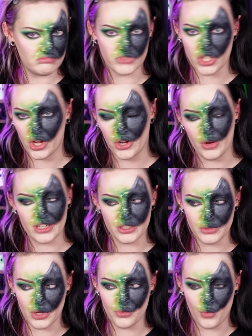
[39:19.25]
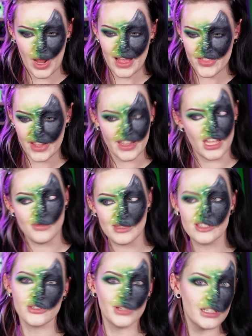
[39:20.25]
so I don't know where they came
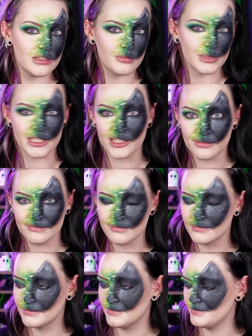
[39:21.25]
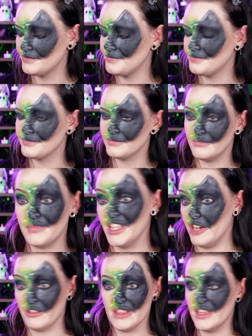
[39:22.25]
into it, but
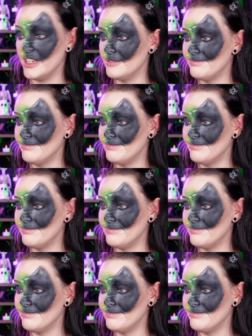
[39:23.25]
they're in there.